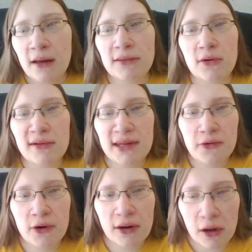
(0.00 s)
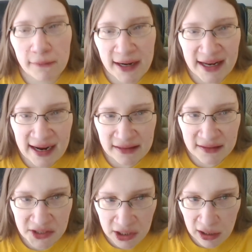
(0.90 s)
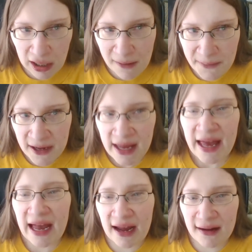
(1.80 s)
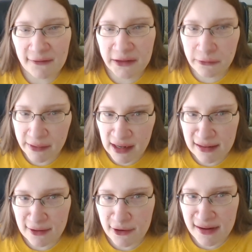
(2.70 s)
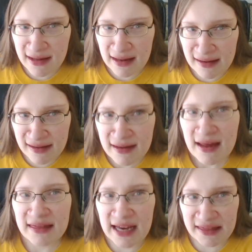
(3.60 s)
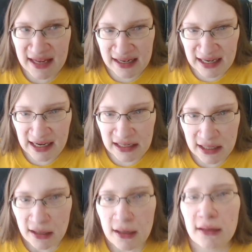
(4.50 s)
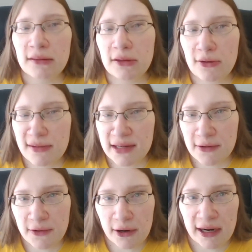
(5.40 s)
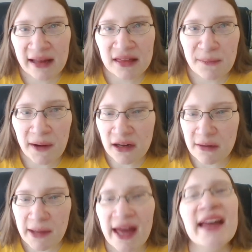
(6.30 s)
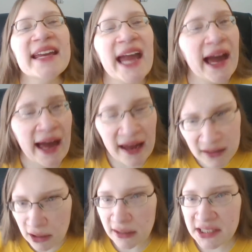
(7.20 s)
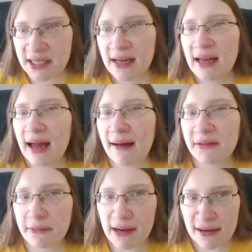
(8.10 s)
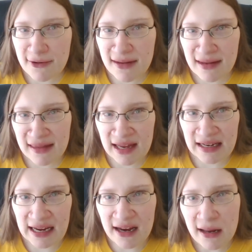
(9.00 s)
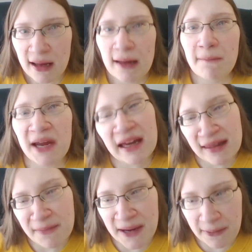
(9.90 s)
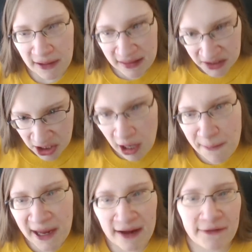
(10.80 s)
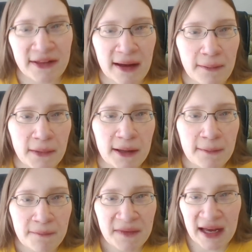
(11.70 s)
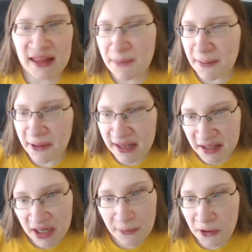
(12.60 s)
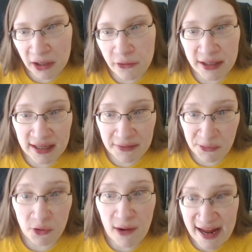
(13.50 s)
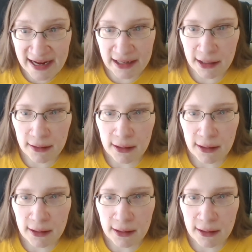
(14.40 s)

Those who are already at the top have the resources that they need. Those who are at the bottom cannot have the resources they need because the people at the top have them. And the people at the top are not going to give them away